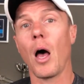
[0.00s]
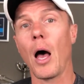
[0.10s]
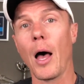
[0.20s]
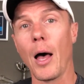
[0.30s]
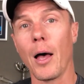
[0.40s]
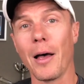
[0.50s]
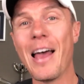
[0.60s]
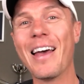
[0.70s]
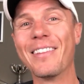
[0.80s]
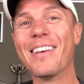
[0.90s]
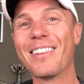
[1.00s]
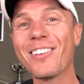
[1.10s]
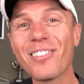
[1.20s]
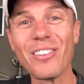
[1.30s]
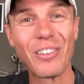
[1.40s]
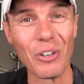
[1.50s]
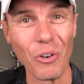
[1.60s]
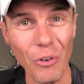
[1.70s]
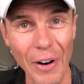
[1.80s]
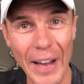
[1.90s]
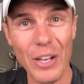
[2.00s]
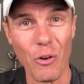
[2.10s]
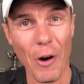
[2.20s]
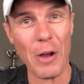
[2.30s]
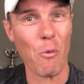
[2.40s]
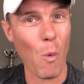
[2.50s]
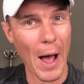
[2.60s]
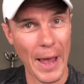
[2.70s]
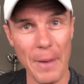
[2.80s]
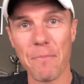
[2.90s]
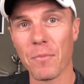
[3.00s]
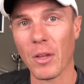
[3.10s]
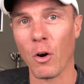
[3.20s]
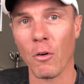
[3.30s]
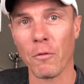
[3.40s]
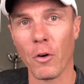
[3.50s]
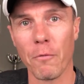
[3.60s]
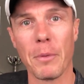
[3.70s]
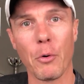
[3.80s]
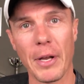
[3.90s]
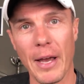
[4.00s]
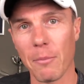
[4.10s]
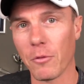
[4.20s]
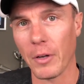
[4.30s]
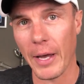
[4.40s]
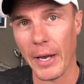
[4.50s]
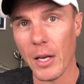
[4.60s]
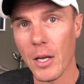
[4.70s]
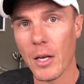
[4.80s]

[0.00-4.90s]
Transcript: And this is a great, great way of building apps today.